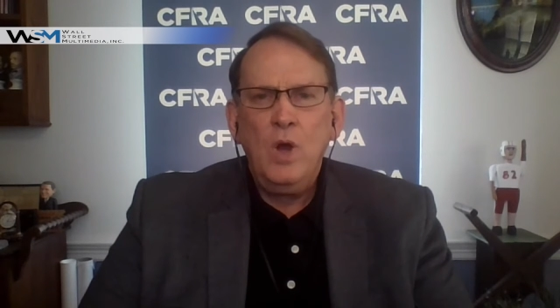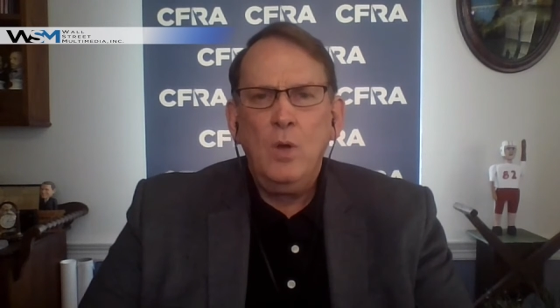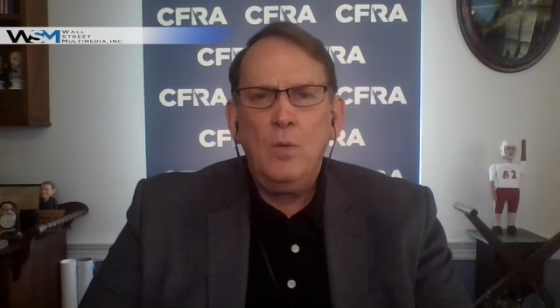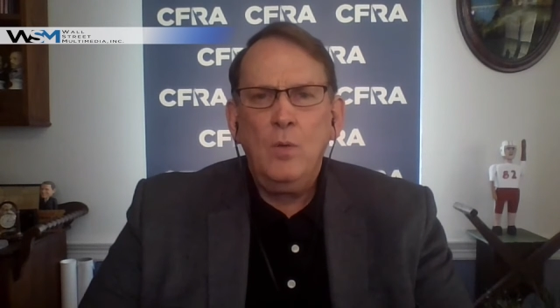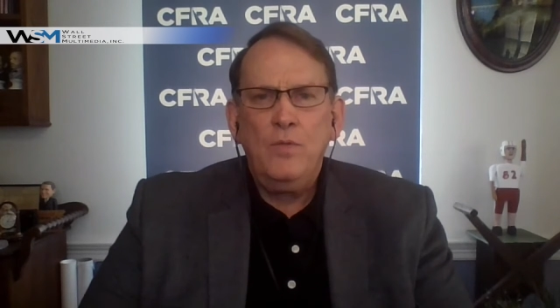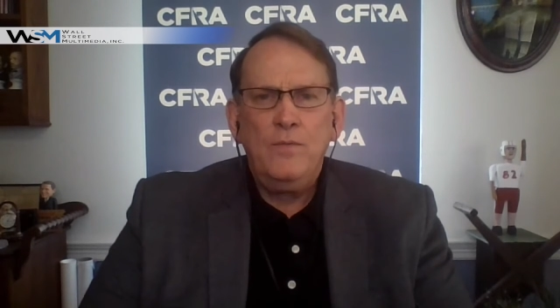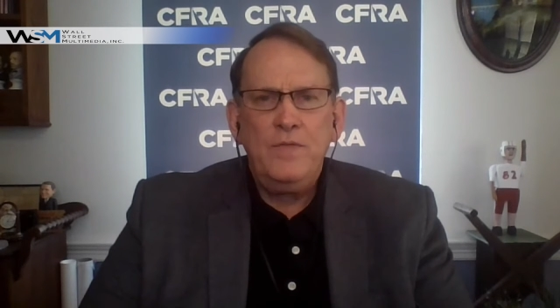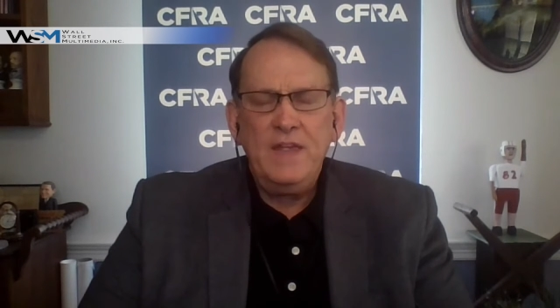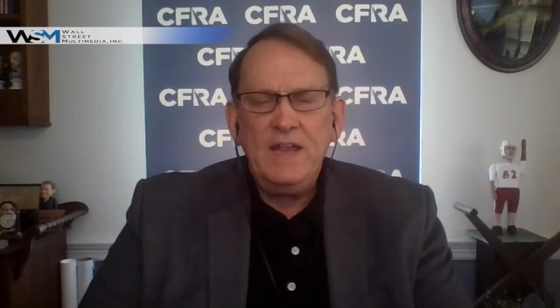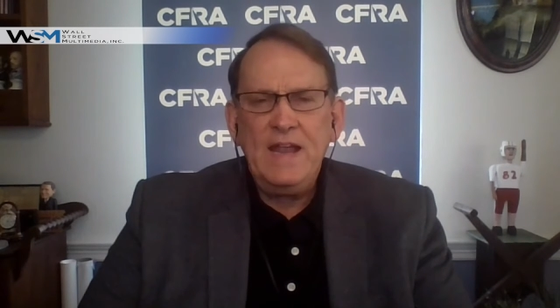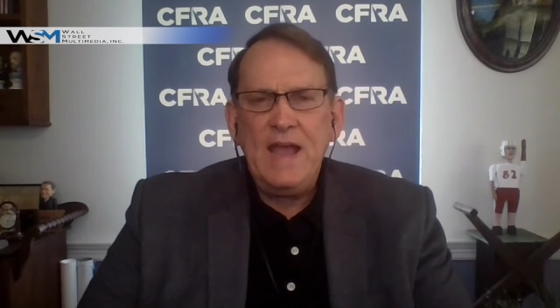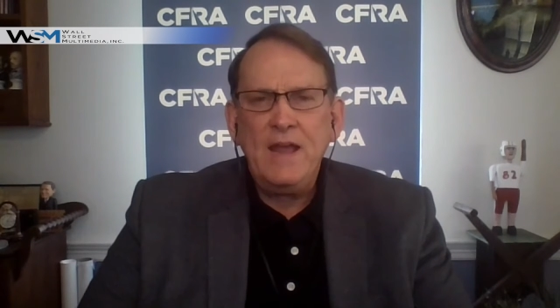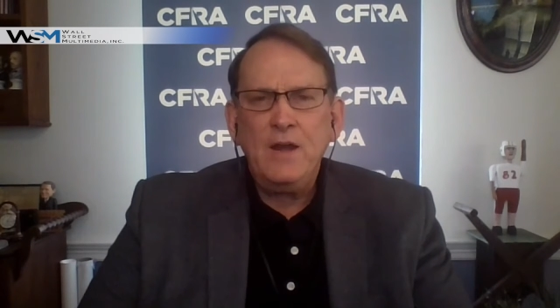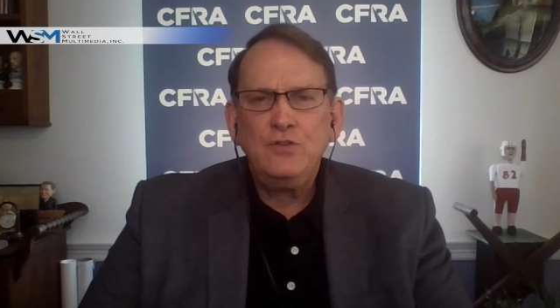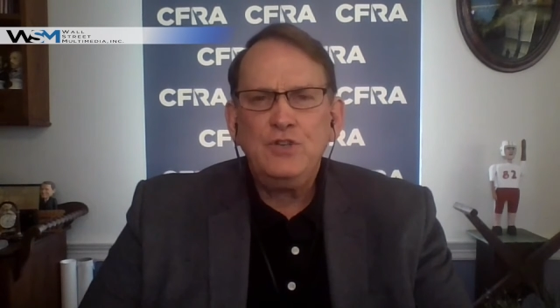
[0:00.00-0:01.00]
Well,
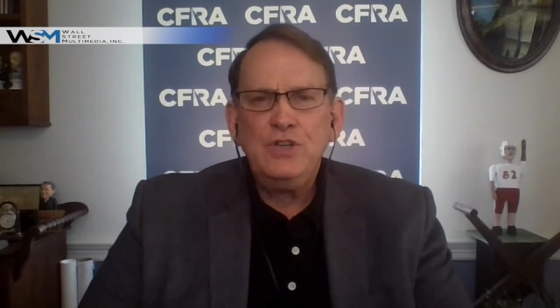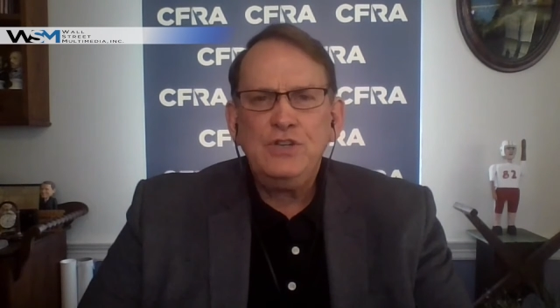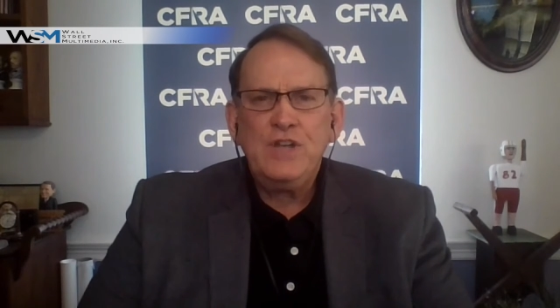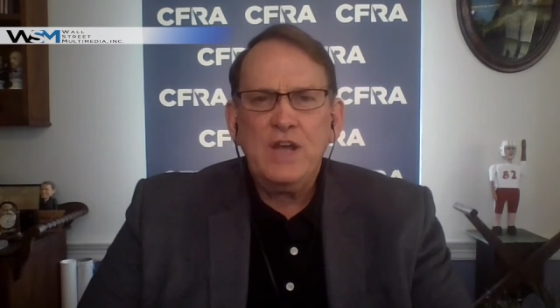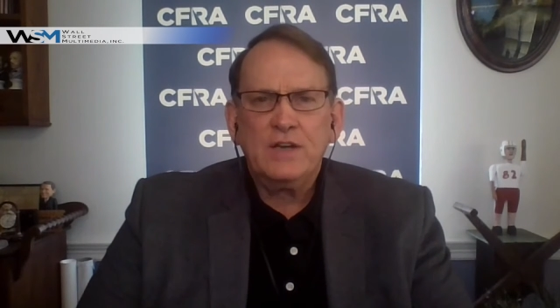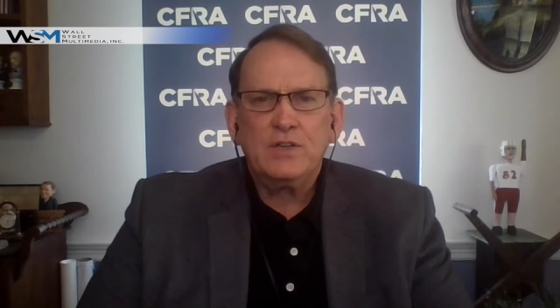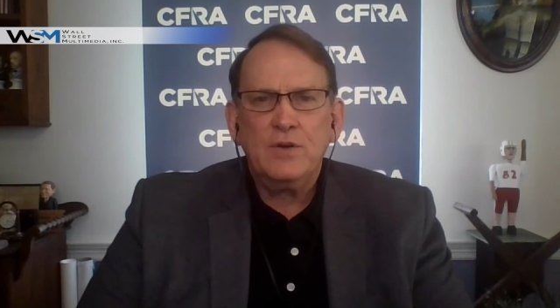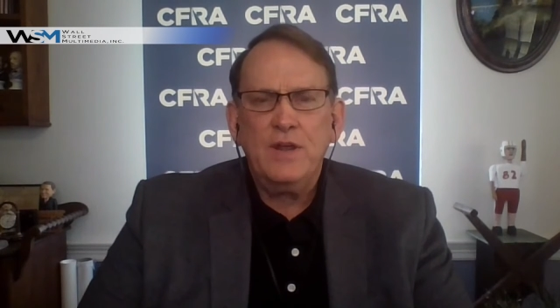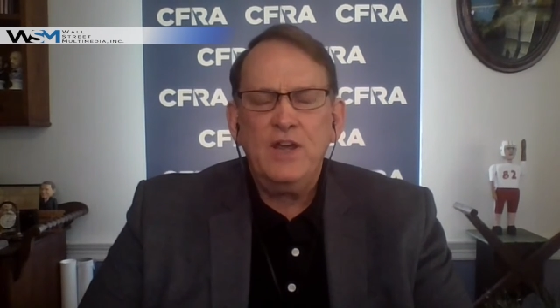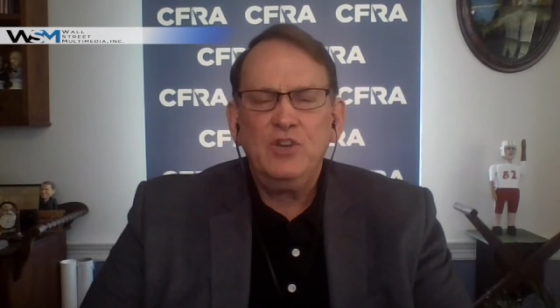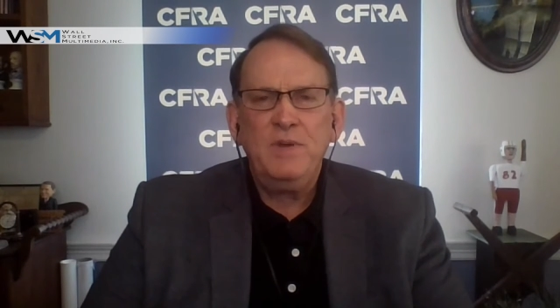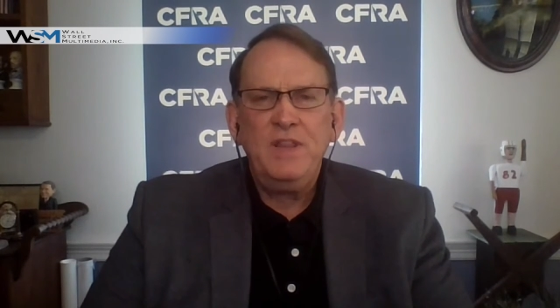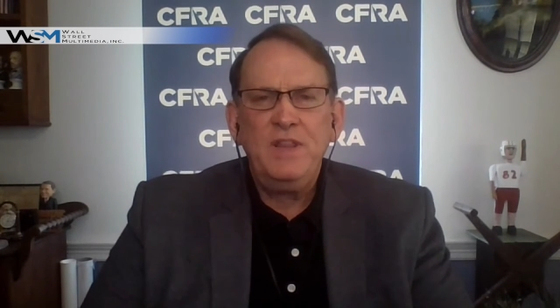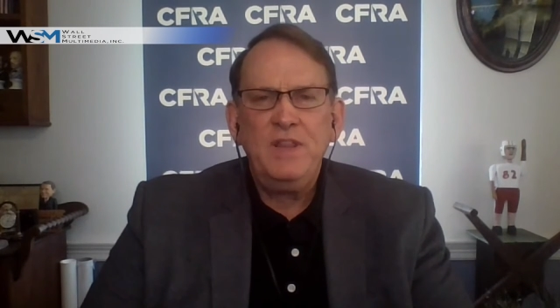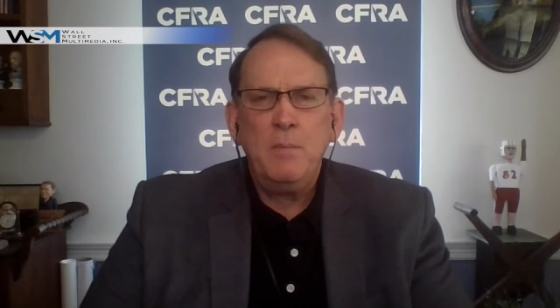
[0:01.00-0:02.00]
the energy sector
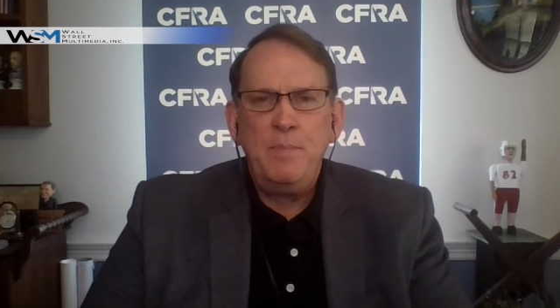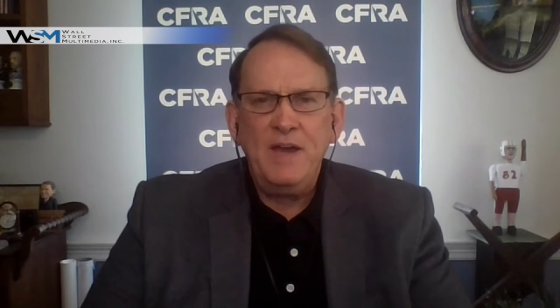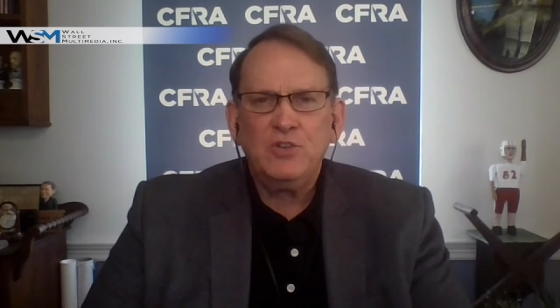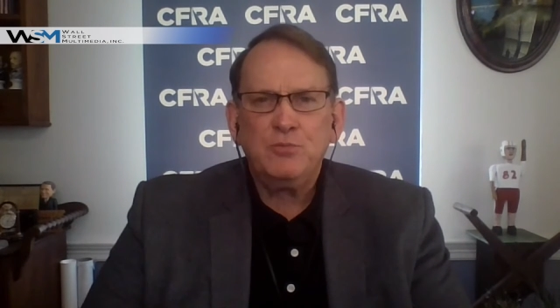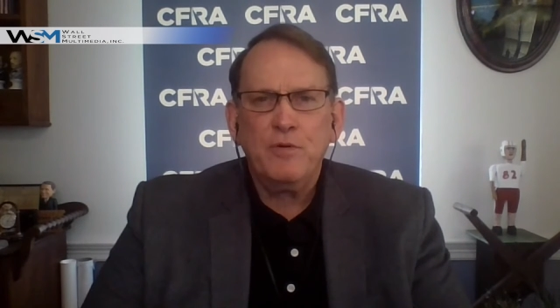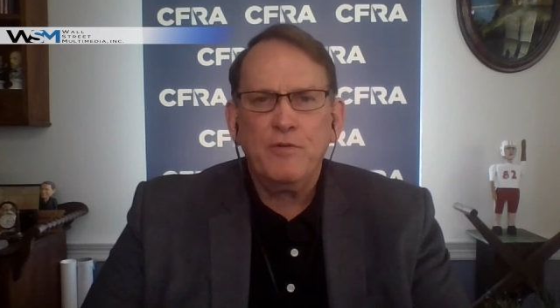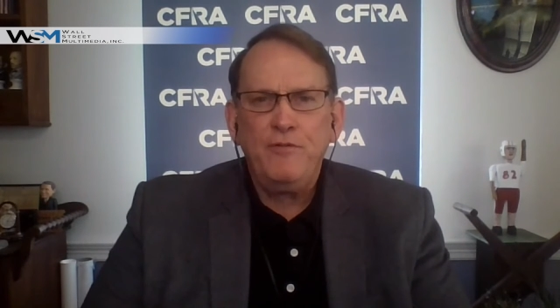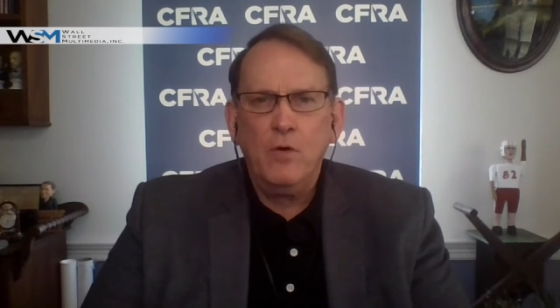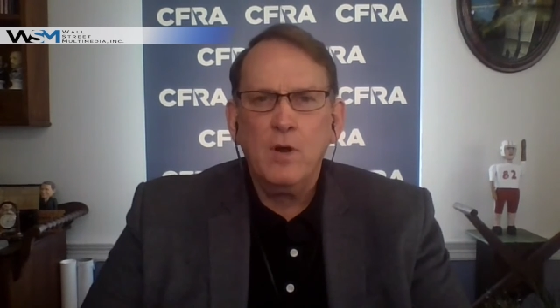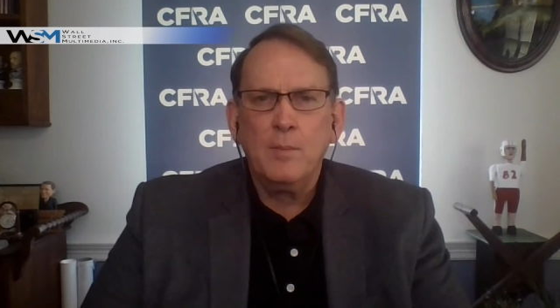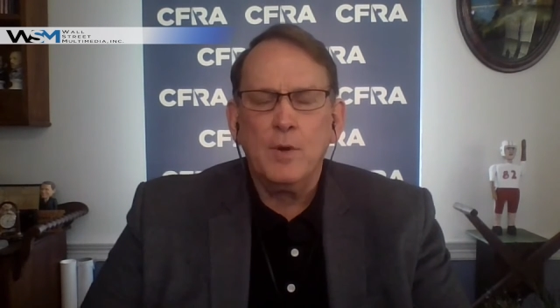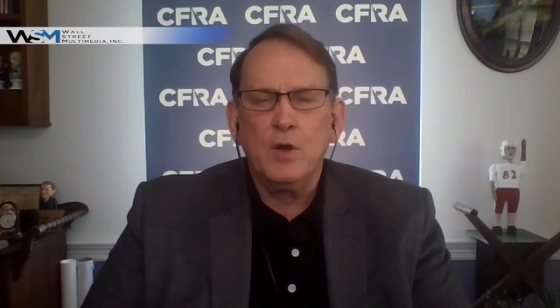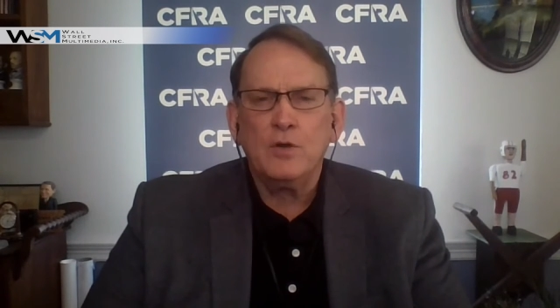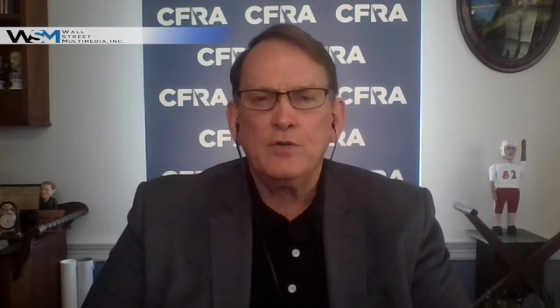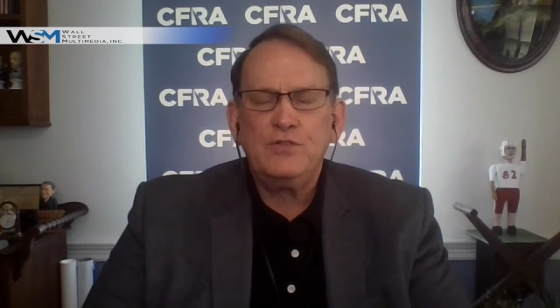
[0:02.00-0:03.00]
has been the best
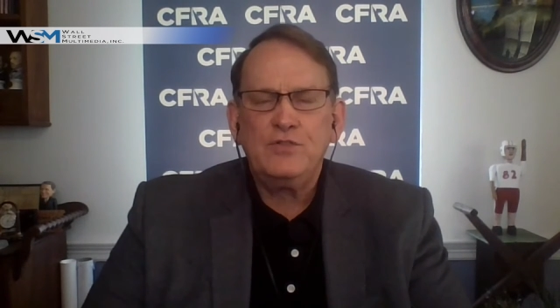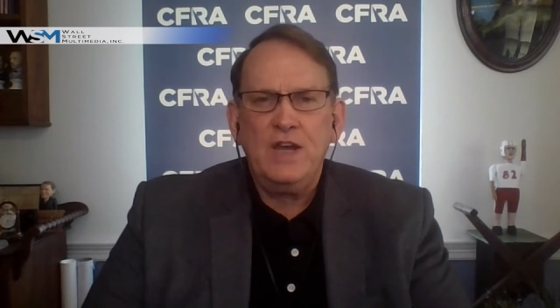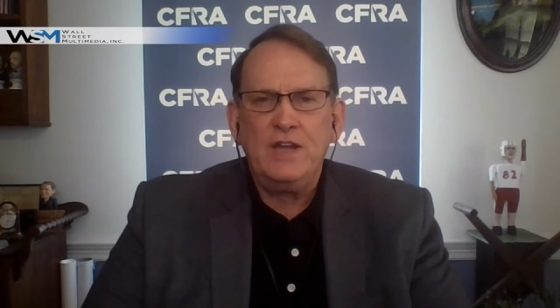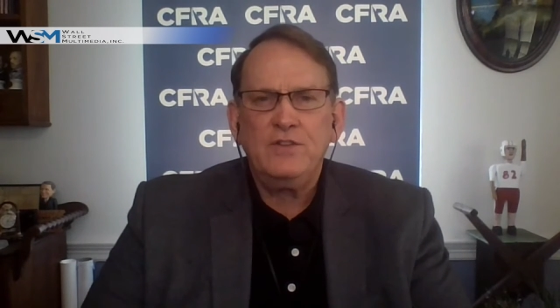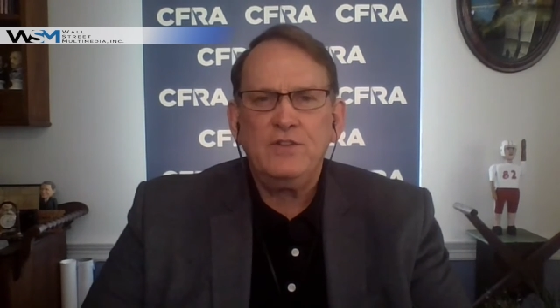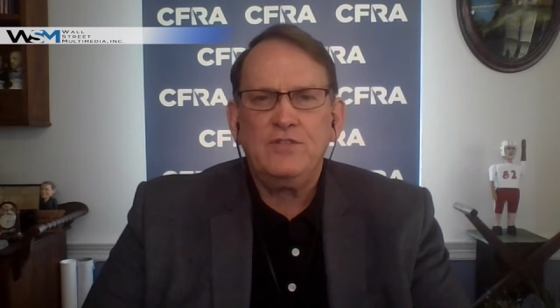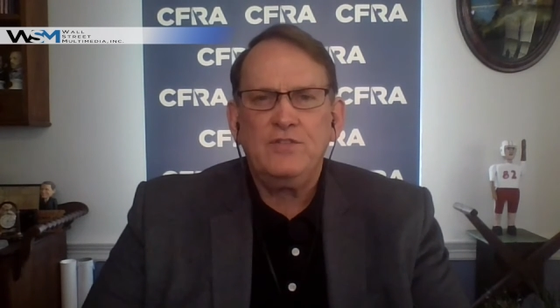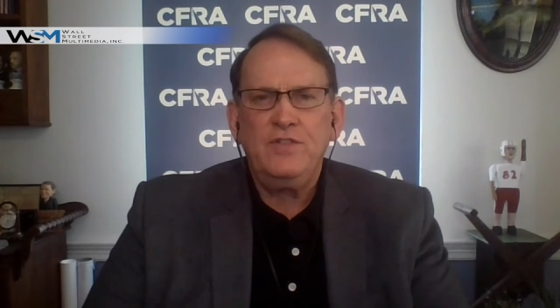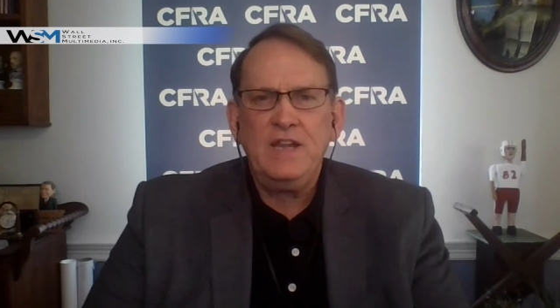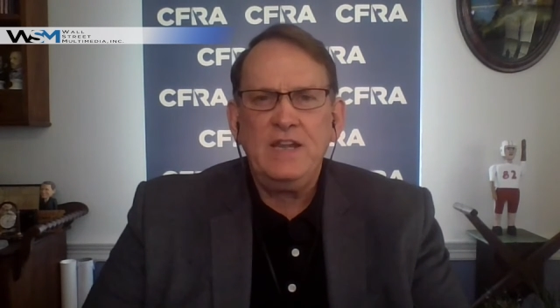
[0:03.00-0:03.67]
performer since